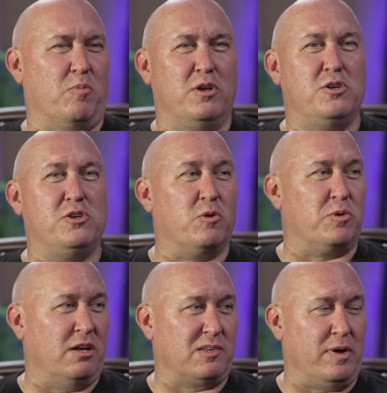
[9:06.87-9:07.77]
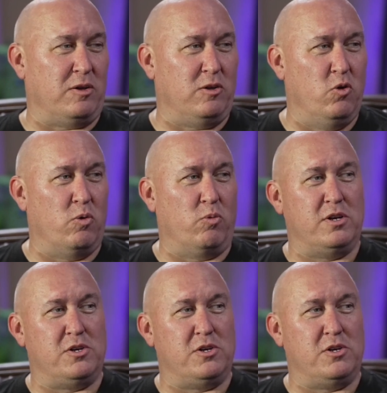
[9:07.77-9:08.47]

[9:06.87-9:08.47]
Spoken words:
What is tell us about you and what is your